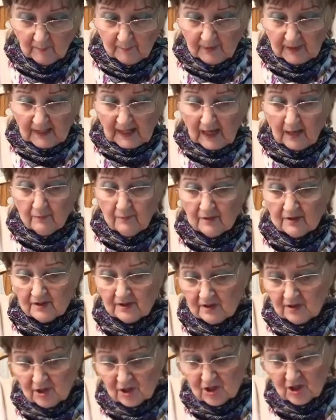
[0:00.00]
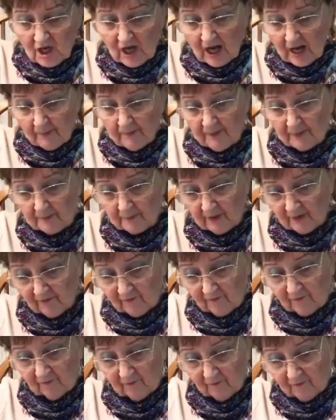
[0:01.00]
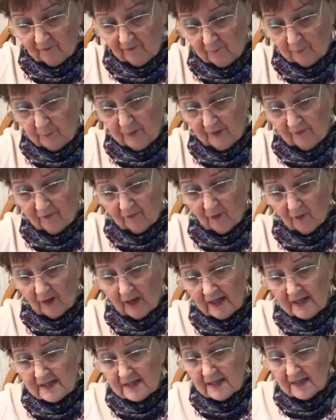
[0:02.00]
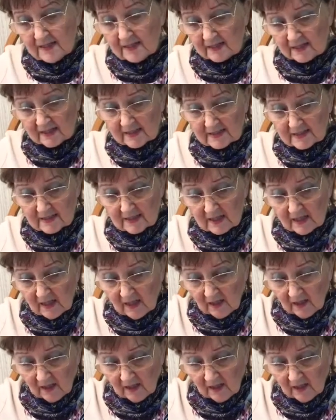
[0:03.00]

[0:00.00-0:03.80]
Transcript: But I would chop it before I did this,